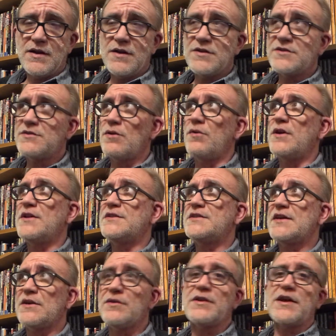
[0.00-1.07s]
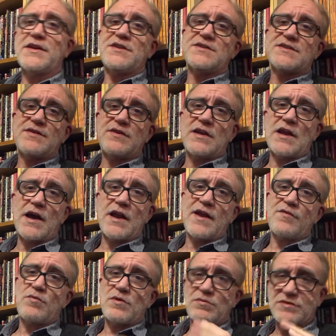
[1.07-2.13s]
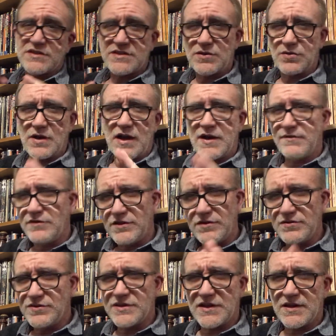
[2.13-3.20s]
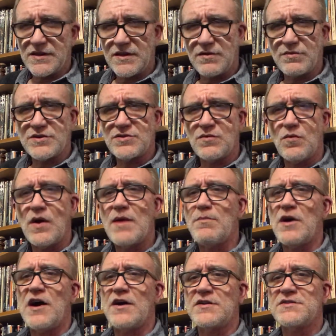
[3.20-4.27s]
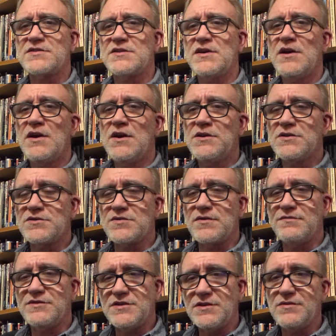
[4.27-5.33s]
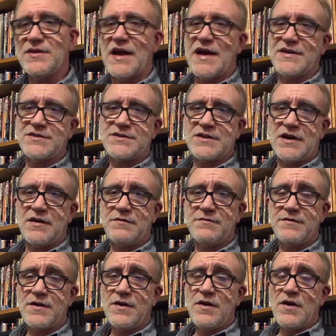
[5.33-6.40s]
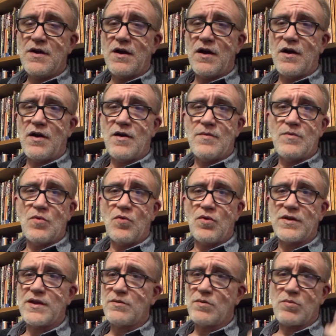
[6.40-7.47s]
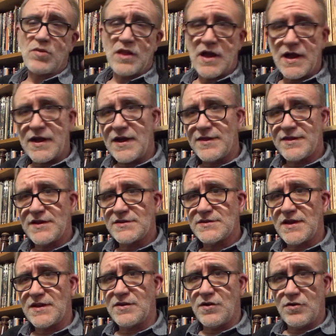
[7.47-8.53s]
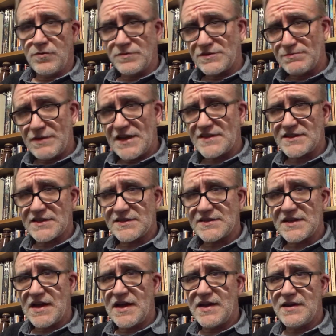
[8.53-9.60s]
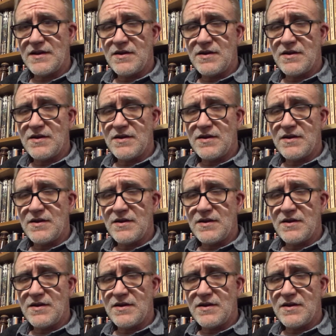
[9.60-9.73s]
So until 1979, everybody was still kind of using the original white box to sort of do that stuff. Or they were relying on things like the Holmes Basic set,